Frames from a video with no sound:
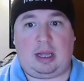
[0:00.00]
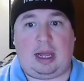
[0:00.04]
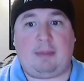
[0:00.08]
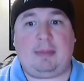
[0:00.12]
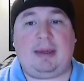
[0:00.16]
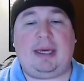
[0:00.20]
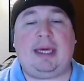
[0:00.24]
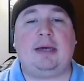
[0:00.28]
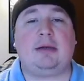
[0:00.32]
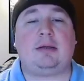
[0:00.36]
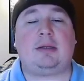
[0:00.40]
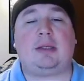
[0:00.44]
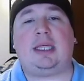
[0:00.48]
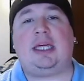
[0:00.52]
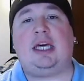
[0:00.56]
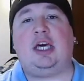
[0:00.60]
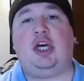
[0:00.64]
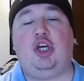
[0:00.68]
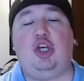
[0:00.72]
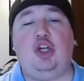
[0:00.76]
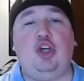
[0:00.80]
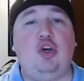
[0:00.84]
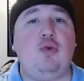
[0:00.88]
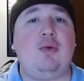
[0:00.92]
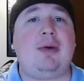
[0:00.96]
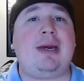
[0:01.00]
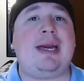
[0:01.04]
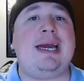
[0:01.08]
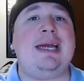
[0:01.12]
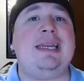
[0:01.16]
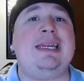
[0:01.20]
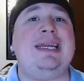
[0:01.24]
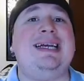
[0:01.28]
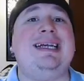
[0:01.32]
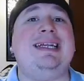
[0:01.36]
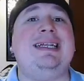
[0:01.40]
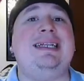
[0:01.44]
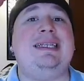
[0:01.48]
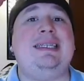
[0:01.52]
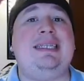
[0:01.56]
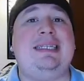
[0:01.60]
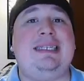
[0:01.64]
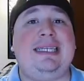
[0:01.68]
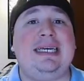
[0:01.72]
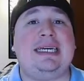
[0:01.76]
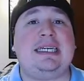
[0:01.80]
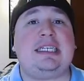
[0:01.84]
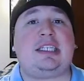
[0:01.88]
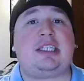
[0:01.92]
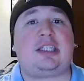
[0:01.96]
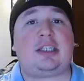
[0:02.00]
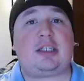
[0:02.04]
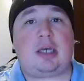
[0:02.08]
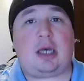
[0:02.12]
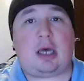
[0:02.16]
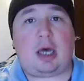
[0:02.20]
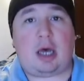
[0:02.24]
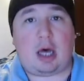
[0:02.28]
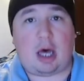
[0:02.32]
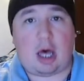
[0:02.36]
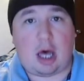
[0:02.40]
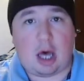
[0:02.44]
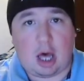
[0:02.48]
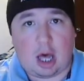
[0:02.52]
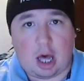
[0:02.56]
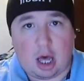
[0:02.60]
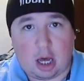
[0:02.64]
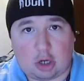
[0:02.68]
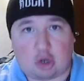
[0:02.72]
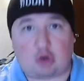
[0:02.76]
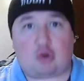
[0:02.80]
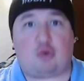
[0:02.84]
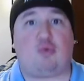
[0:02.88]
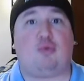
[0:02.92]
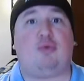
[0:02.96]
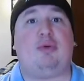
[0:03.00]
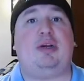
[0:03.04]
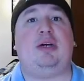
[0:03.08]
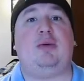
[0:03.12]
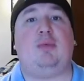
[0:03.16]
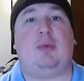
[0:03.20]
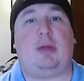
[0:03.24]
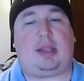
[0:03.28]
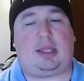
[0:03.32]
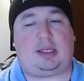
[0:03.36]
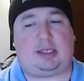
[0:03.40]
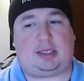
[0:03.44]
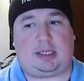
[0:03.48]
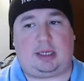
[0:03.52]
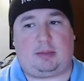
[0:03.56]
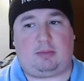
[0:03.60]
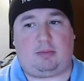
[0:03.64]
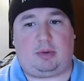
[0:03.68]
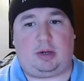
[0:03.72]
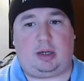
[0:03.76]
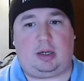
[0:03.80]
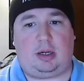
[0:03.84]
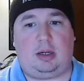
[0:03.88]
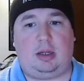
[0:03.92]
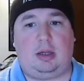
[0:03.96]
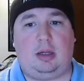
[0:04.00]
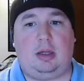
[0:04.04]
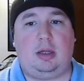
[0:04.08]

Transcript: I mean, here's the thing. You can disagree with someone.